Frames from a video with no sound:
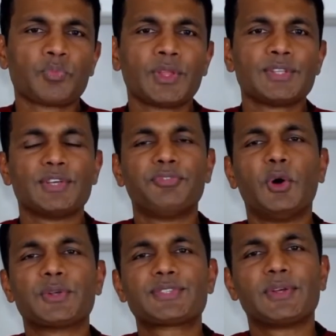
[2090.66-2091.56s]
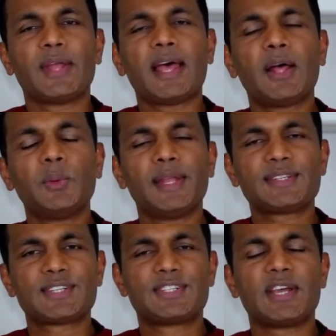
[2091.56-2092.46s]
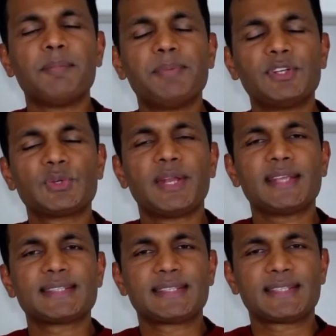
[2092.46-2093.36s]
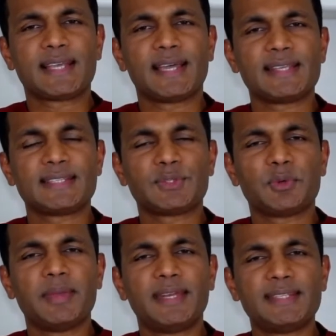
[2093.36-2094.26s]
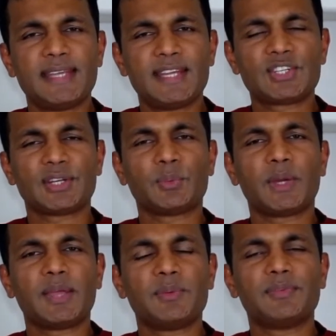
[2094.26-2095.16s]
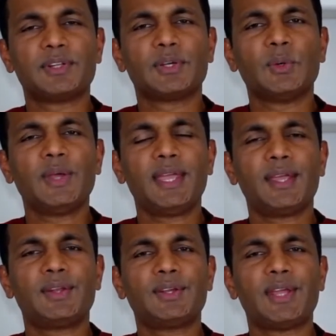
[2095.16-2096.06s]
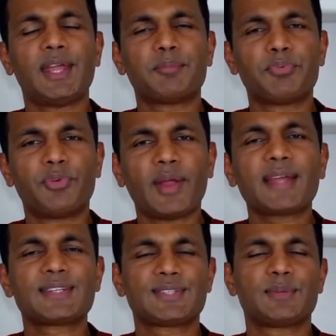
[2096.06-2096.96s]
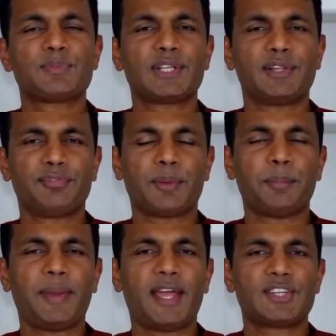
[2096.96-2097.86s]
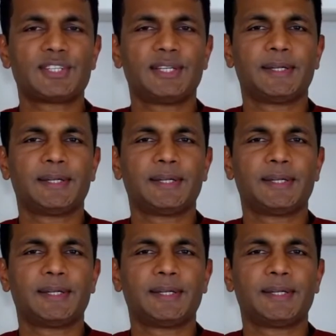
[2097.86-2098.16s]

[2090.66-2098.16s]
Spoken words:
So folks, now let's jump into an exercise, into a meditation where we will go ahead and practice some self-compassion.